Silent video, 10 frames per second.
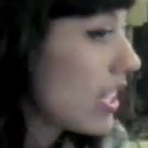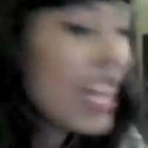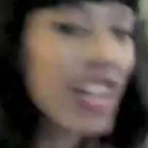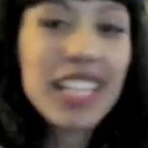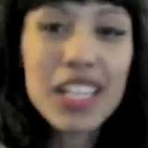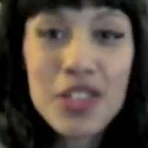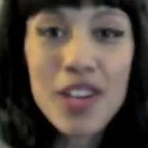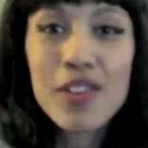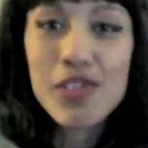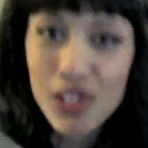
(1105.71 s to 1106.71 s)
In case you
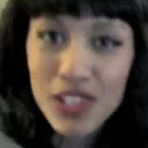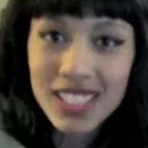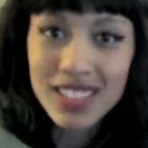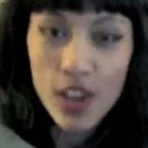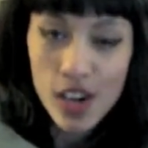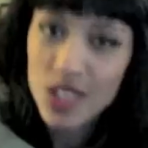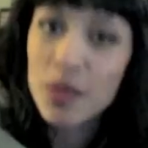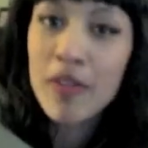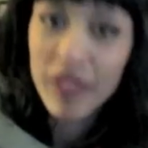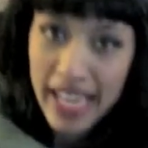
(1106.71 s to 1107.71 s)
haven't noticed, Carl's my
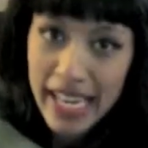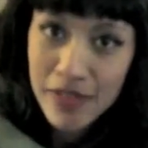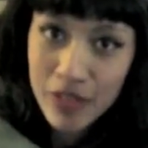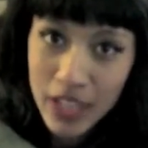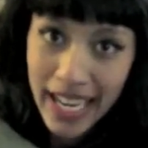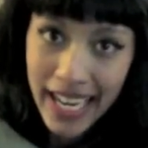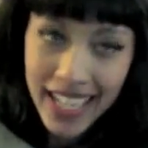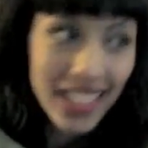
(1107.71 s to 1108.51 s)
fave, okay?